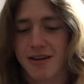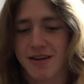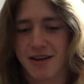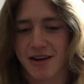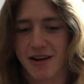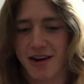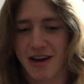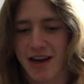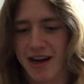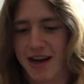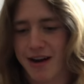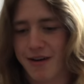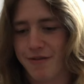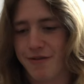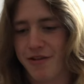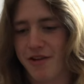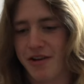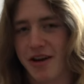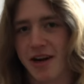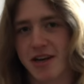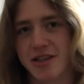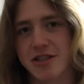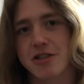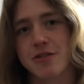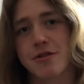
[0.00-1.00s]
gonna have a
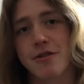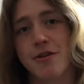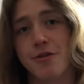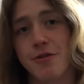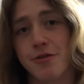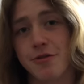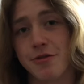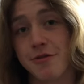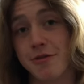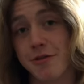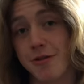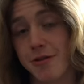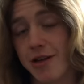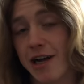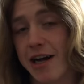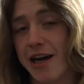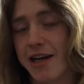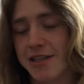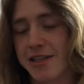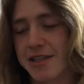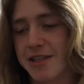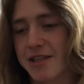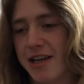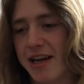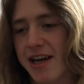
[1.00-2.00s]
nice old
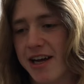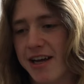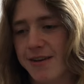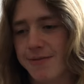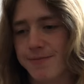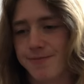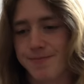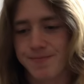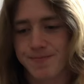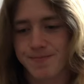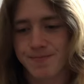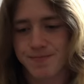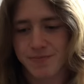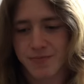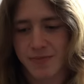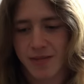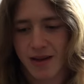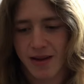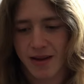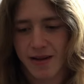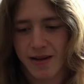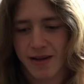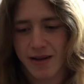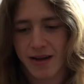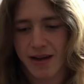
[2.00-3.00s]
glass of that,
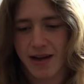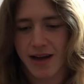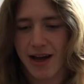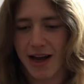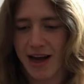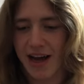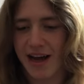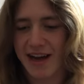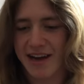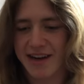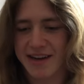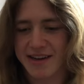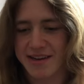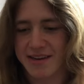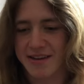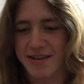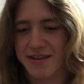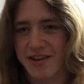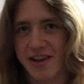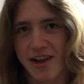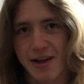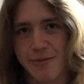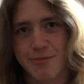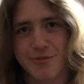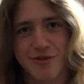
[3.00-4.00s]
and
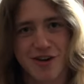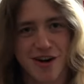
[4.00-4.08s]
then